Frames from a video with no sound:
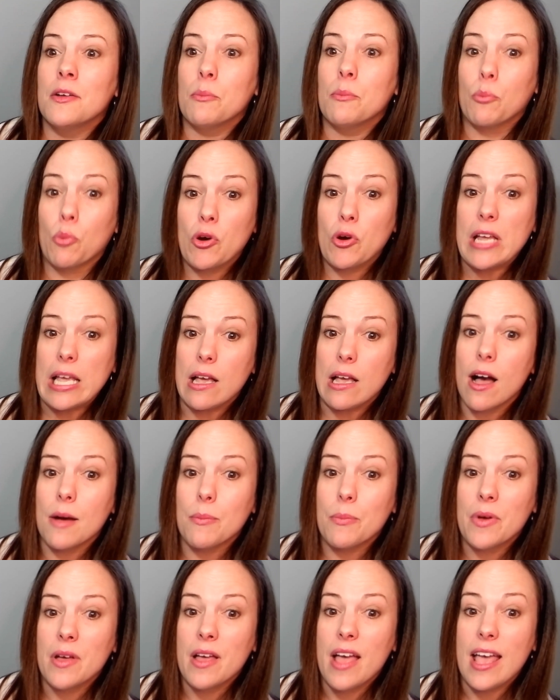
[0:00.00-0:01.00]
bringing
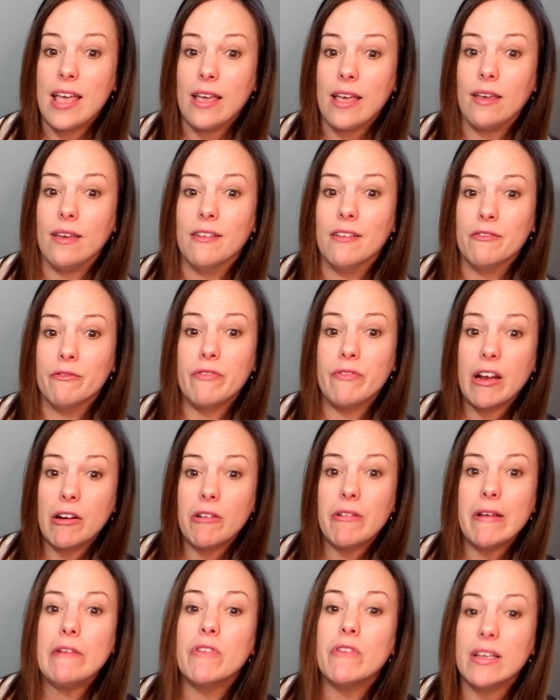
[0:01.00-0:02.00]
up a
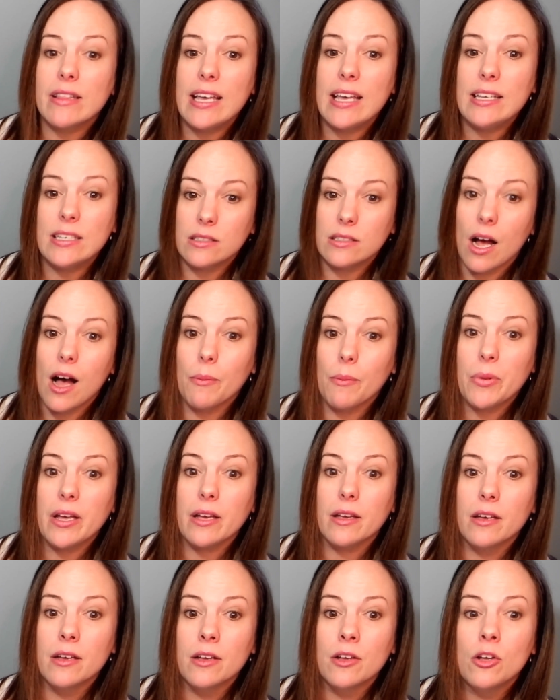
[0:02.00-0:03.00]
very related
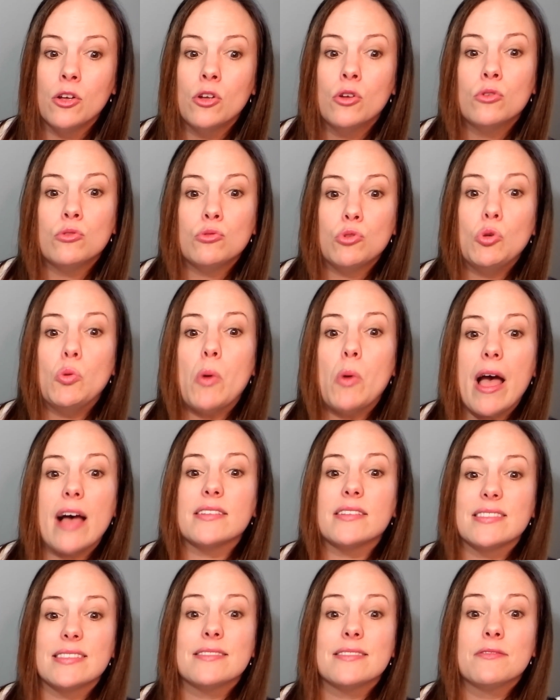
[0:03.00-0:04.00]
topic to
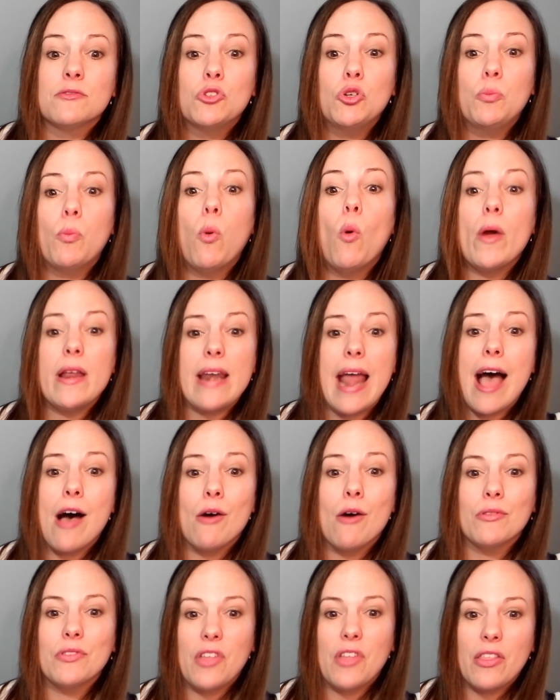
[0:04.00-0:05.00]
ask to point
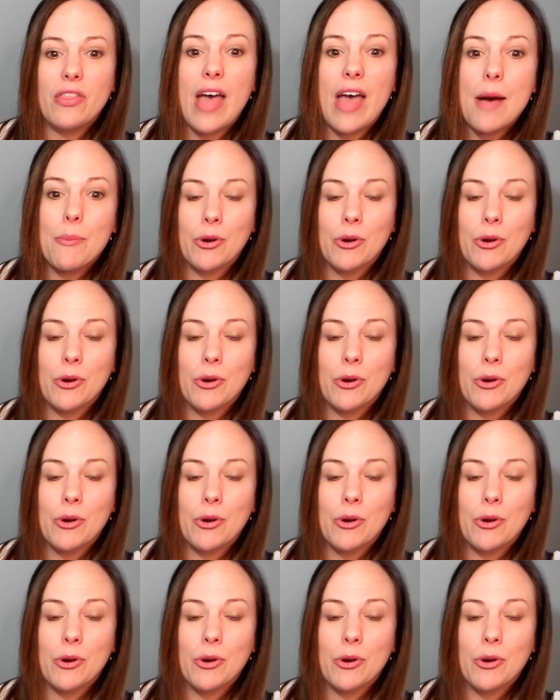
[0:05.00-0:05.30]
out that that